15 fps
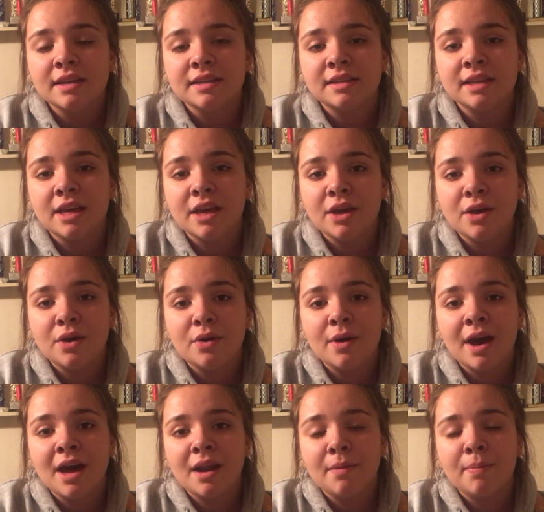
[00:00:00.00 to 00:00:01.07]
See you
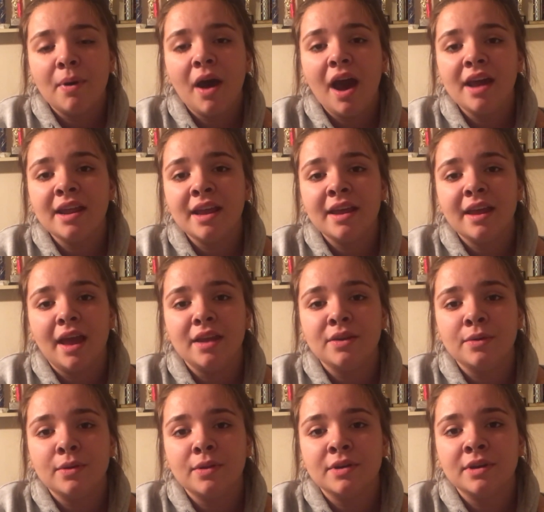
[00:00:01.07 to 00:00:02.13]
at a party and
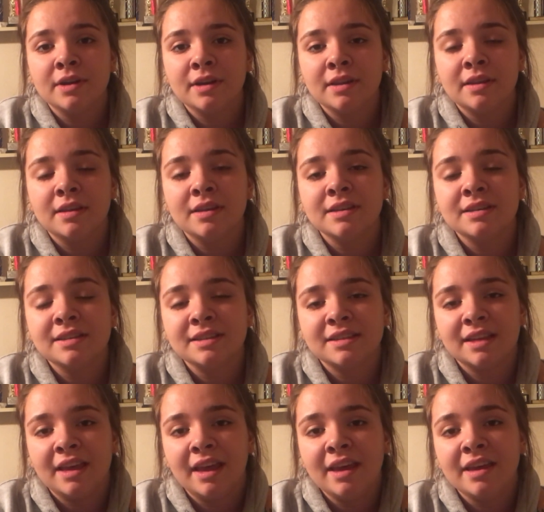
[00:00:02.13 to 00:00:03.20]
you look the
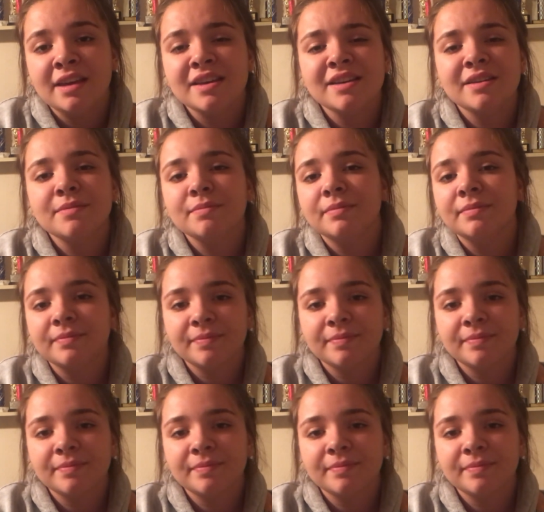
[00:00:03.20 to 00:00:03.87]
same.